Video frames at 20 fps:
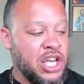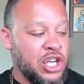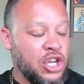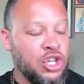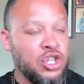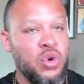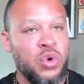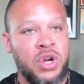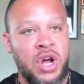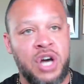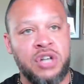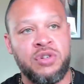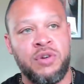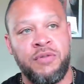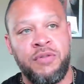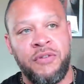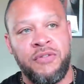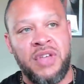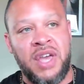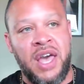You're doing
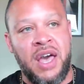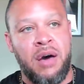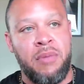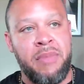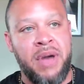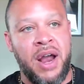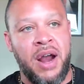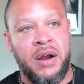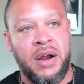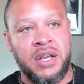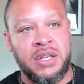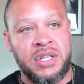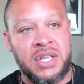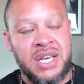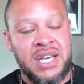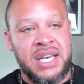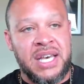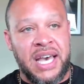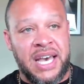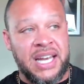150 Hail Marys,
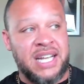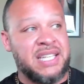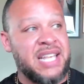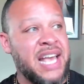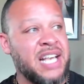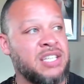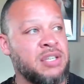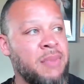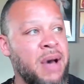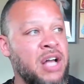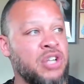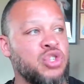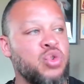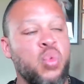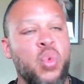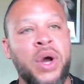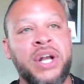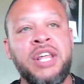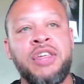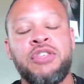and it takes about
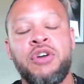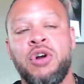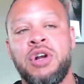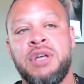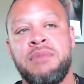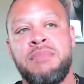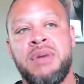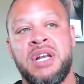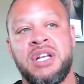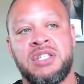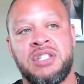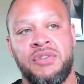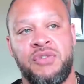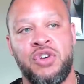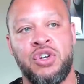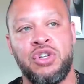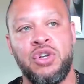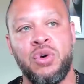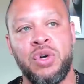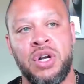20, 30 minutes if
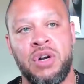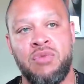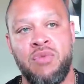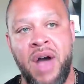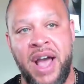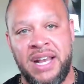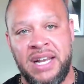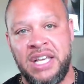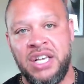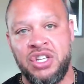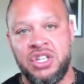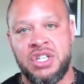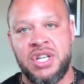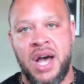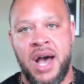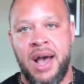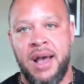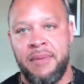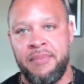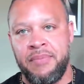you're doing it right each
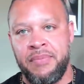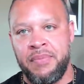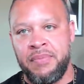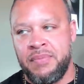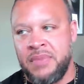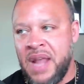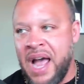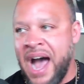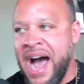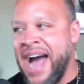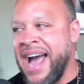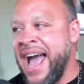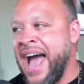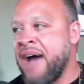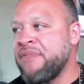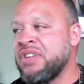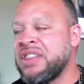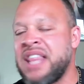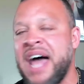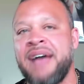time. I
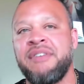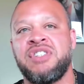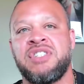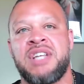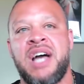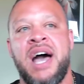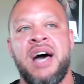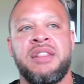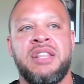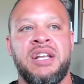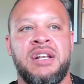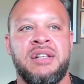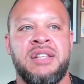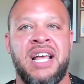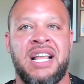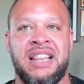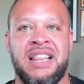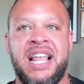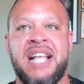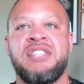have a lifestyle that,
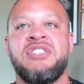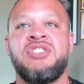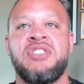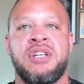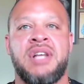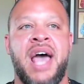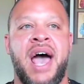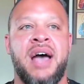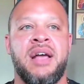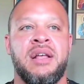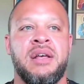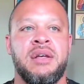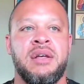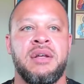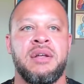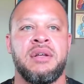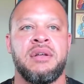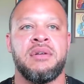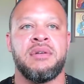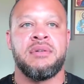that lends to that
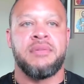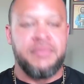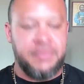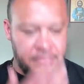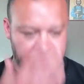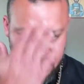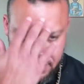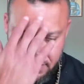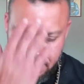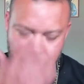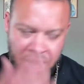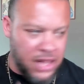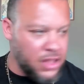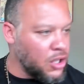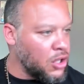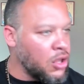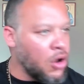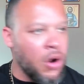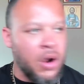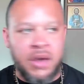by the
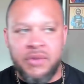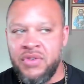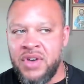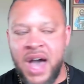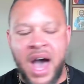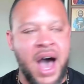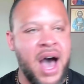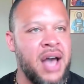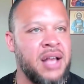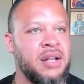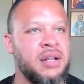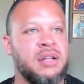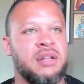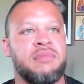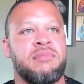glory of God,